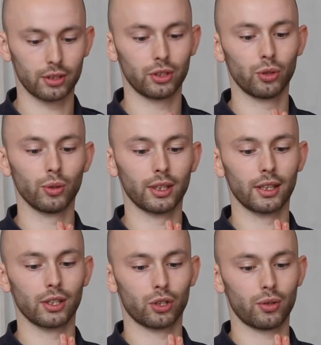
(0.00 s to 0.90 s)
dueling
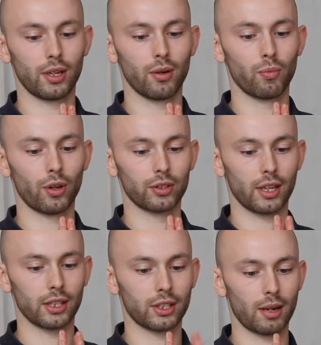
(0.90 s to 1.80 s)
in the street, and one
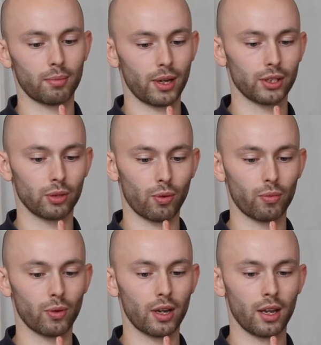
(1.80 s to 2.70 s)
takes 10 paces
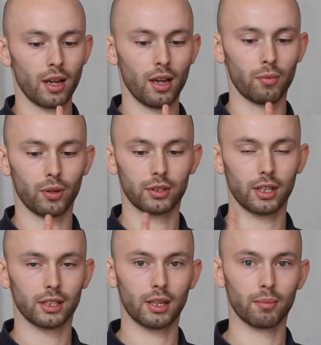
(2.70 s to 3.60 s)
one way and one
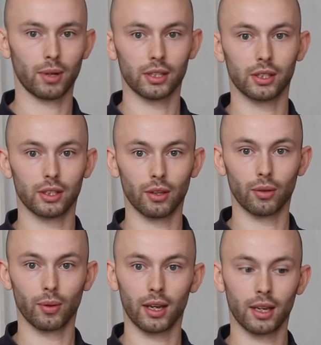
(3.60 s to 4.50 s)
takes 10 paces the
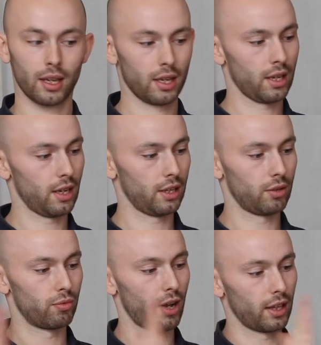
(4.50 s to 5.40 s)
other way, and the
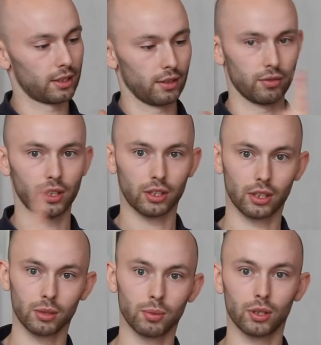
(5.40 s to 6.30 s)
relative
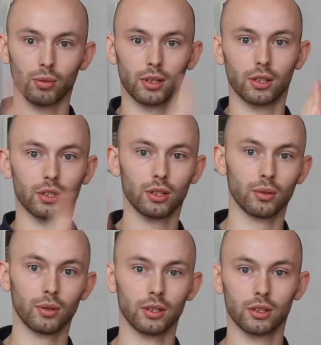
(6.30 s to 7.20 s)
distance between the
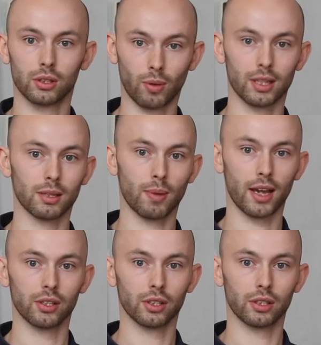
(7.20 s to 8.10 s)
two is 20
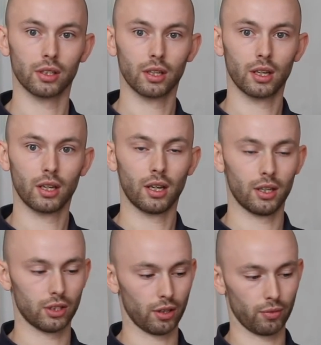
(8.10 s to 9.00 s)
paces.
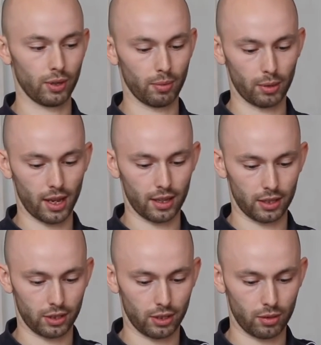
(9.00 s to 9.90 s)
And so if we apply
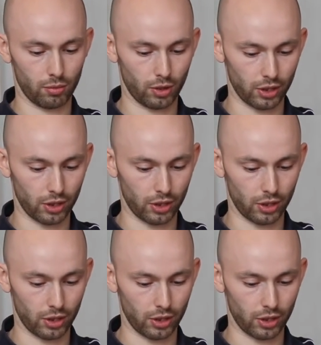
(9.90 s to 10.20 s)
that to what's